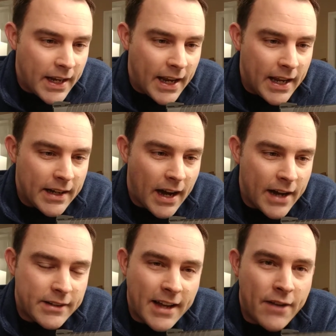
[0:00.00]
And
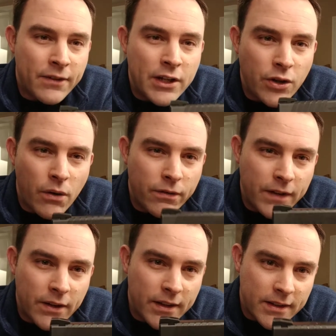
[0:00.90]
I definitely don't
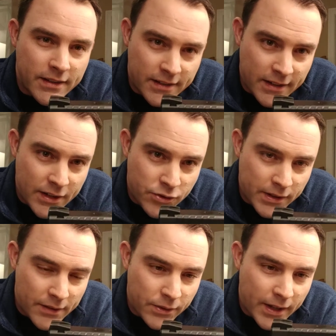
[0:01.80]
feel that this is an
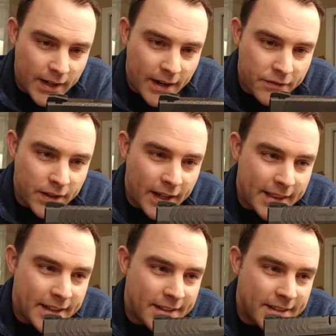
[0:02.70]
entry-level gun. I feel
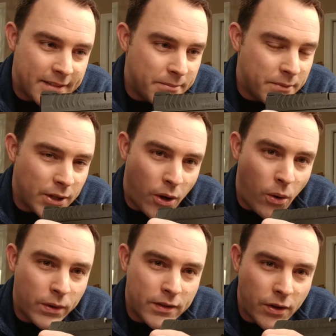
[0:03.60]
like this could
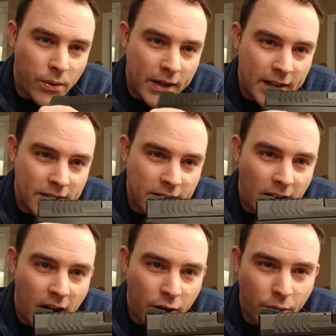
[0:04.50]
hold its own against
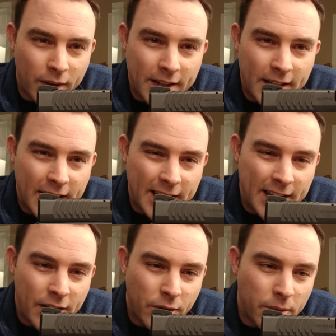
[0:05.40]
Glock or really any of
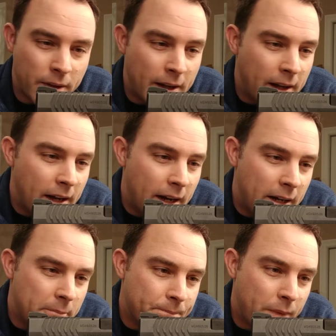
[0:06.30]
the other
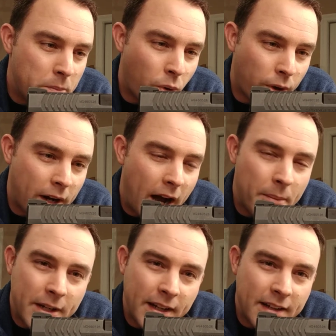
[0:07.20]
more
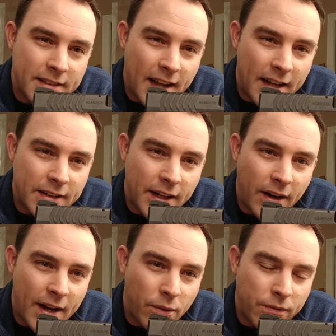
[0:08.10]
common guns out
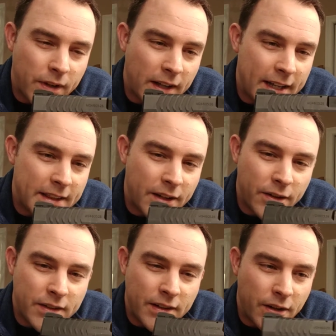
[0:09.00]
there. I don't feel like
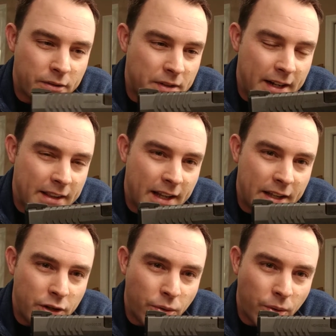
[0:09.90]
there's anything
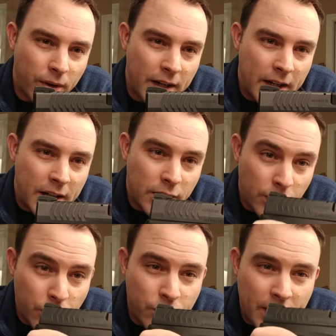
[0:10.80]
that you're
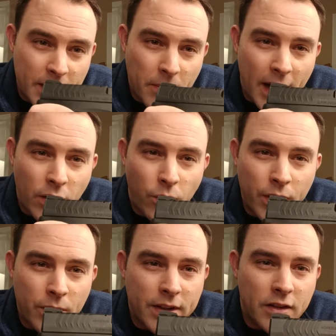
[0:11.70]
losing by
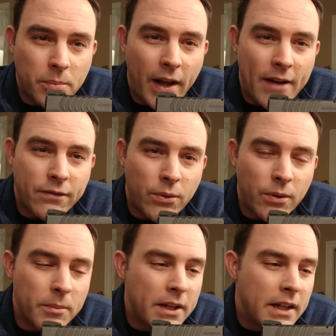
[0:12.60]
going with this
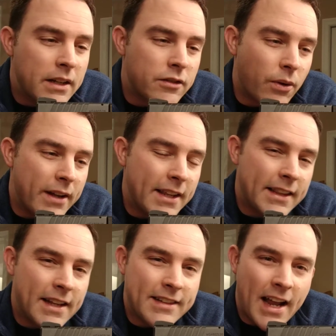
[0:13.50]
platform. So I
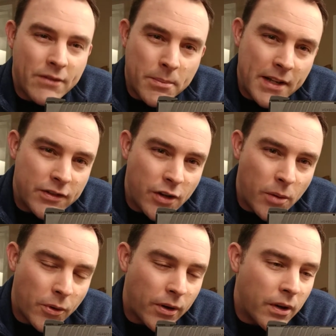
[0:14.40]
think that's kind of a
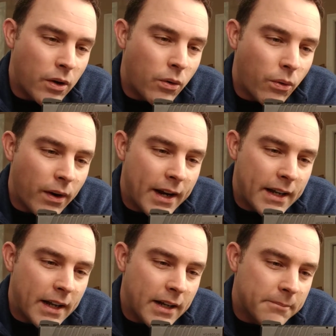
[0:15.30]
misnomer or
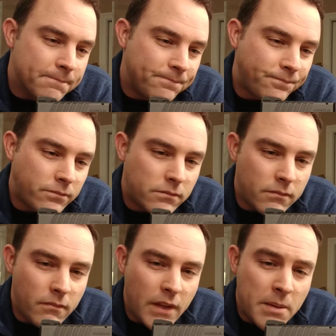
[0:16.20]
a
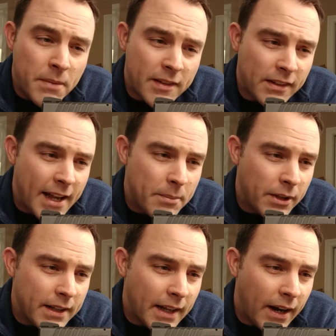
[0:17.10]

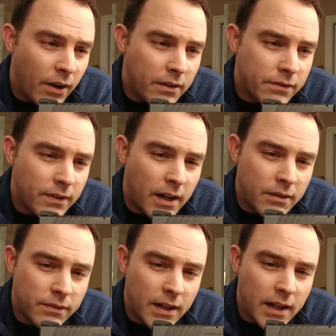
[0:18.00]
mislabeling there
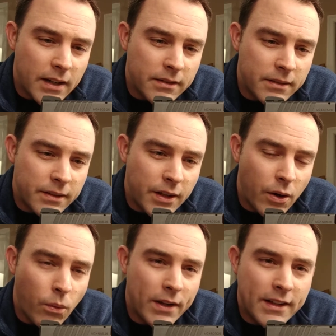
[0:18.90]
of you
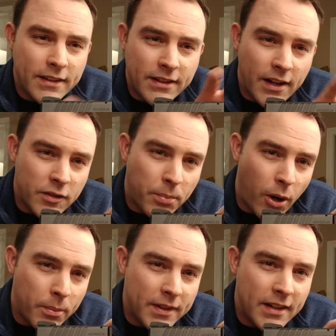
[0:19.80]
know, what this gun's
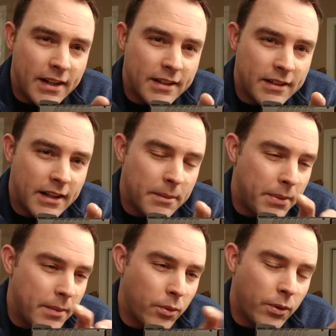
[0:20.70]
purpose is and the
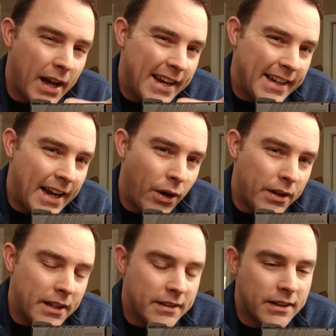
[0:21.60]
people who kind of
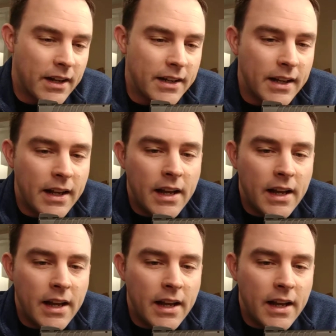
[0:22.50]
carry this gun.